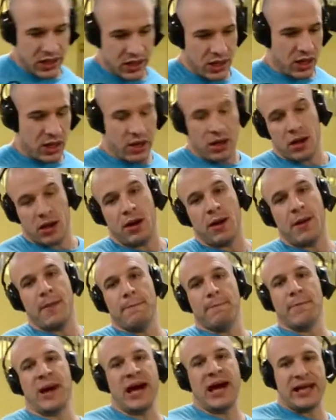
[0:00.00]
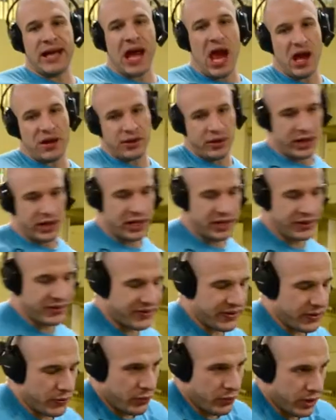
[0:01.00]
to manhandle these
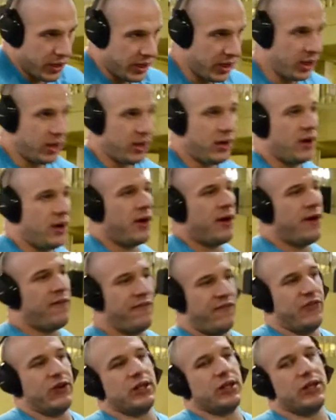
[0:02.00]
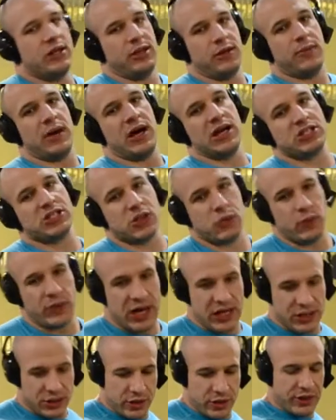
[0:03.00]
and really feel them in the muscle when
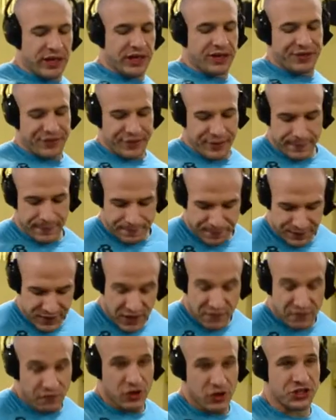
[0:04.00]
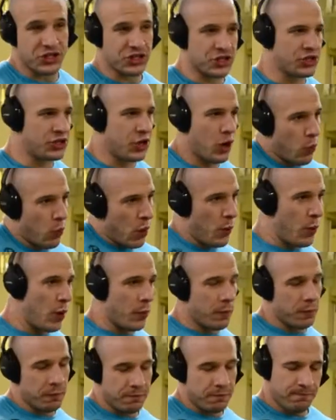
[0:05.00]
I do this. Versus go whoop whoop.